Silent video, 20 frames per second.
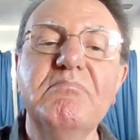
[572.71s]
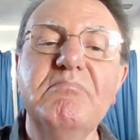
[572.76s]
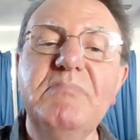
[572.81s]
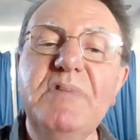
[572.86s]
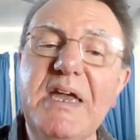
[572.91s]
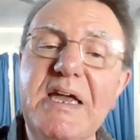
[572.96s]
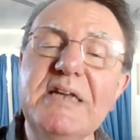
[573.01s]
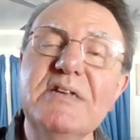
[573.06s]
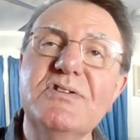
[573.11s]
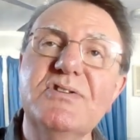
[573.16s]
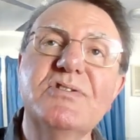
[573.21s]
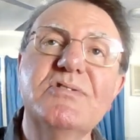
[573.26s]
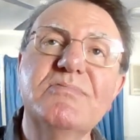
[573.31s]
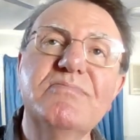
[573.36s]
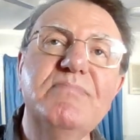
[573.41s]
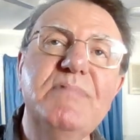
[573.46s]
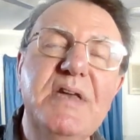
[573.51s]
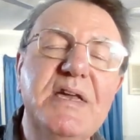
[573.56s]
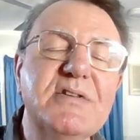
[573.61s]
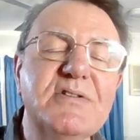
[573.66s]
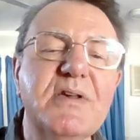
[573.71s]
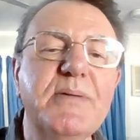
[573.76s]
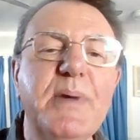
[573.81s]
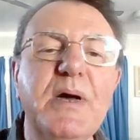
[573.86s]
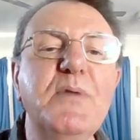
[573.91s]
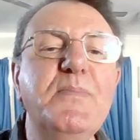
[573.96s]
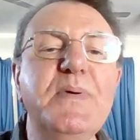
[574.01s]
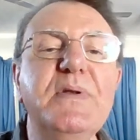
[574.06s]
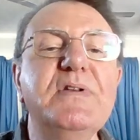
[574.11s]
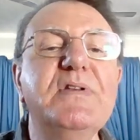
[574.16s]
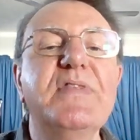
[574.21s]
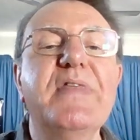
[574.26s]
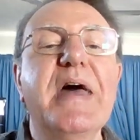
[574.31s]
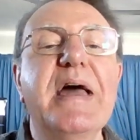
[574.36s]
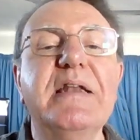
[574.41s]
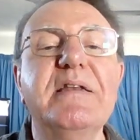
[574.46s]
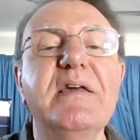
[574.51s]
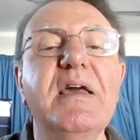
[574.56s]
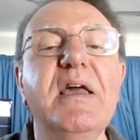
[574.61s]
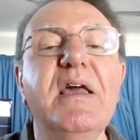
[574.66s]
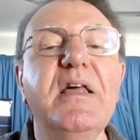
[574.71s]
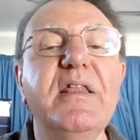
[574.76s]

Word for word: Yes, yes, I'm open to that,